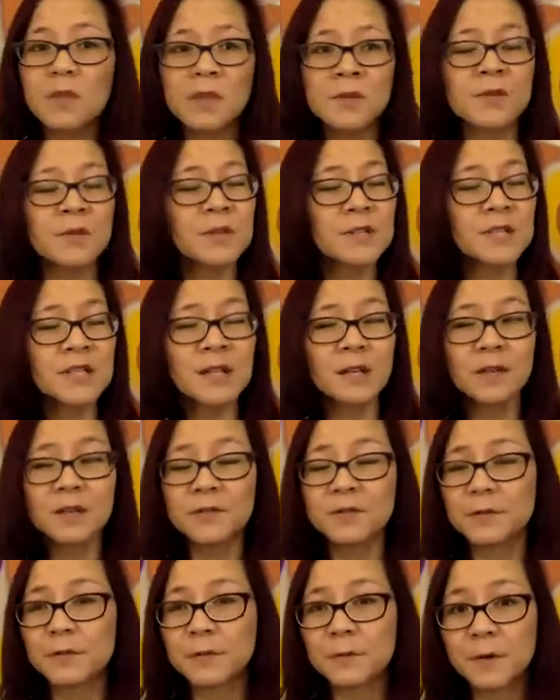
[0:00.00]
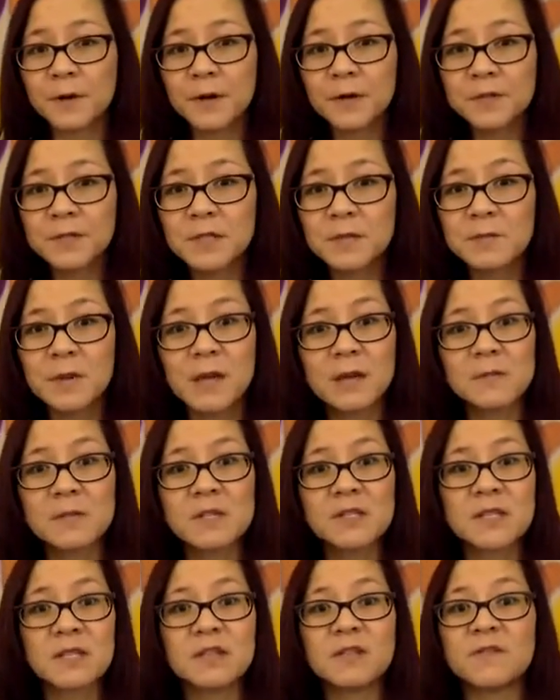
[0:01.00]
You could sell it for royalty
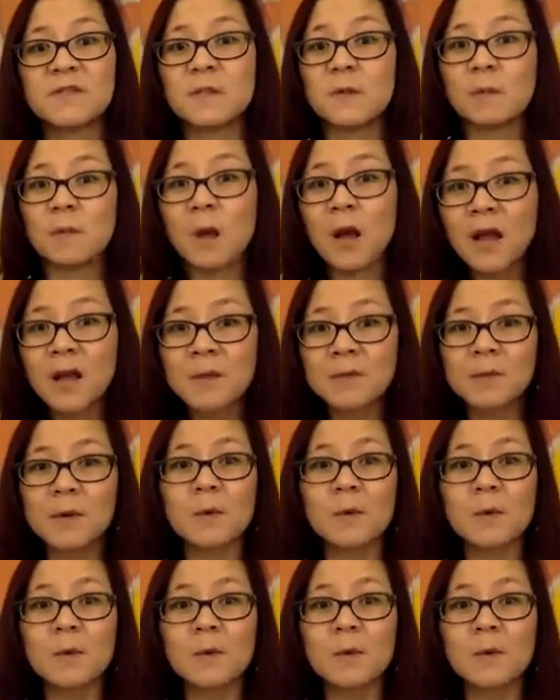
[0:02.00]
payments if you want,